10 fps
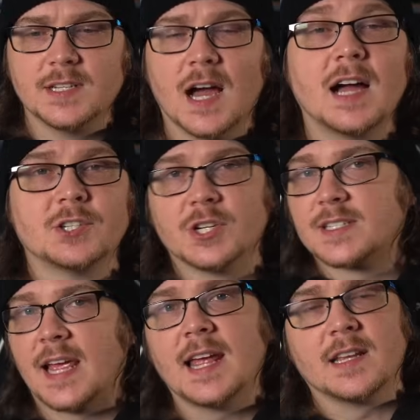not
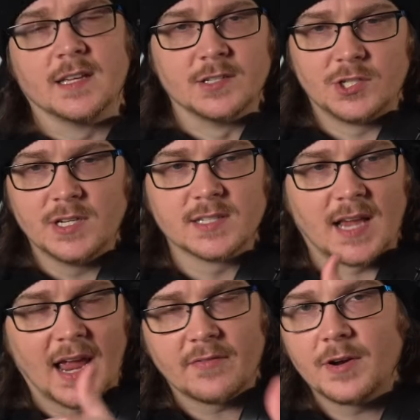just Anakin. She is
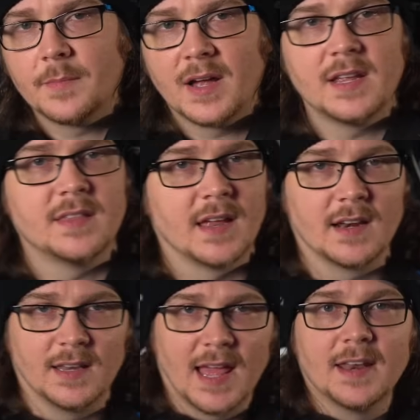everybody that
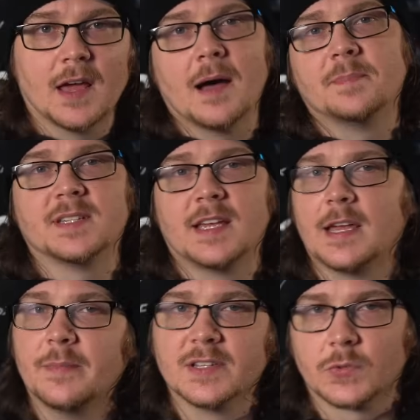led up to
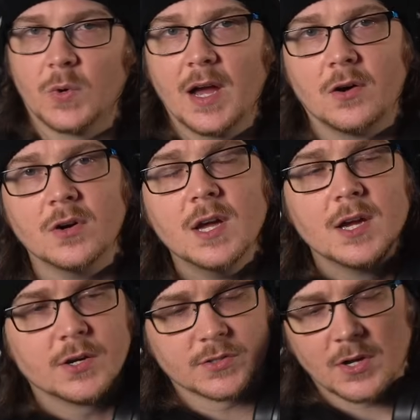him as well,
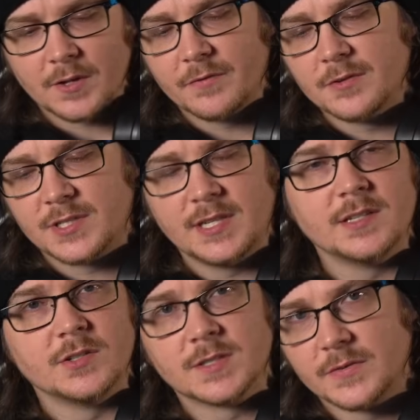because all of those
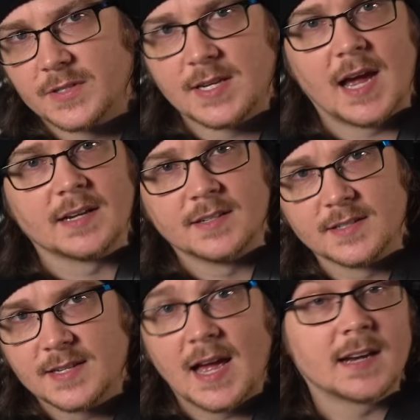teachings have stacked and
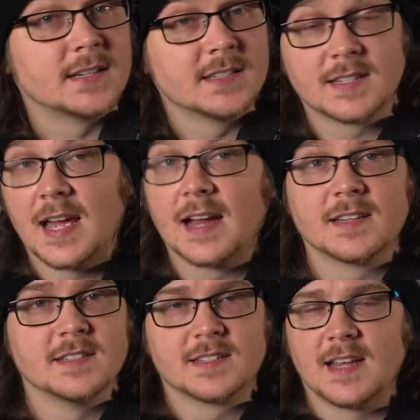stacked and stacked
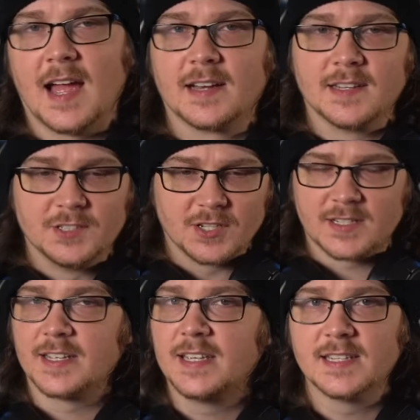and stacked. And just
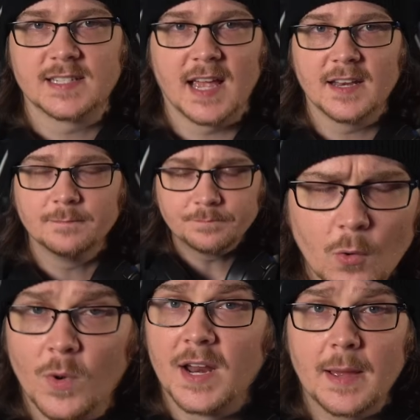like he said,
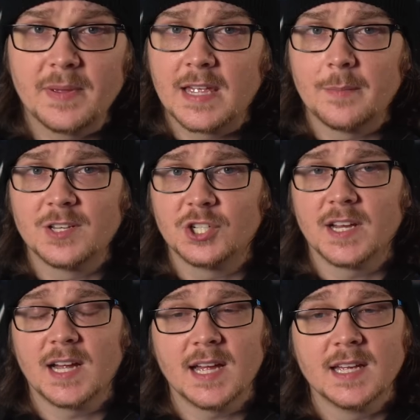when I became a
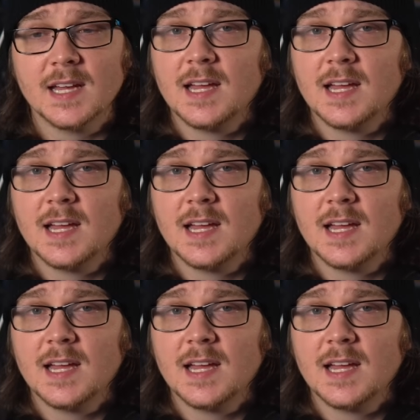Jedi,